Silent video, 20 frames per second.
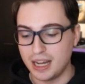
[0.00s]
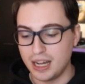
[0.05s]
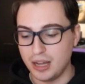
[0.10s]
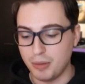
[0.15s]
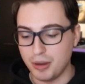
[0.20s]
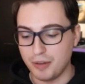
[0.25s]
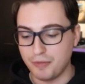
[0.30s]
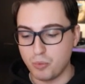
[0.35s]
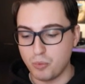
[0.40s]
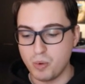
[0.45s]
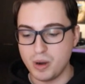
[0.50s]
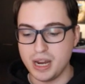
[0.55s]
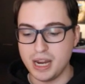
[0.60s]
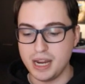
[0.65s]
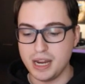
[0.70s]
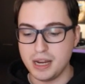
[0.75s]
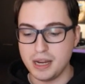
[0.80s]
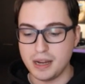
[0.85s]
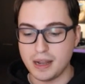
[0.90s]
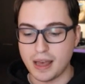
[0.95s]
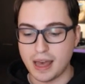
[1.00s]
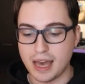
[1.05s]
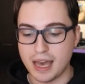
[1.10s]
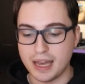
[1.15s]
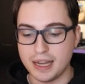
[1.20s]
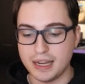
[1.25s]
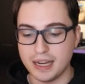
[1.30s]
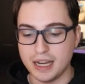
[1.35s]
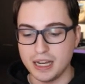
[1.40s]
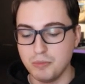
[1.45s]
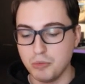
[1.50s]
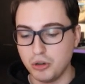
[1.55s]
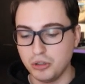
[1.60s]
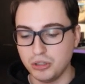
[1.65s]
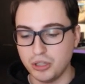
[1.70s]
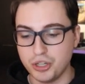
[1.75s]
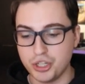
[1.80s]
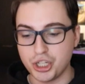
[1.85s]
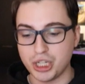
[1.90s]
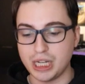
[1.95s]
If we had any
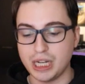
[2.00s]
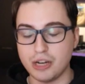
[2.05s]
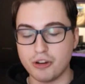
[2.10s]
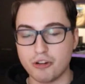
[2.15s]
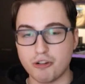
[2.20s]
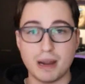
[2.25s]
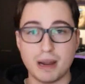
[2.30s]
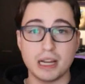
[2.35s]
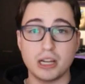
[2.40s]
more logic here,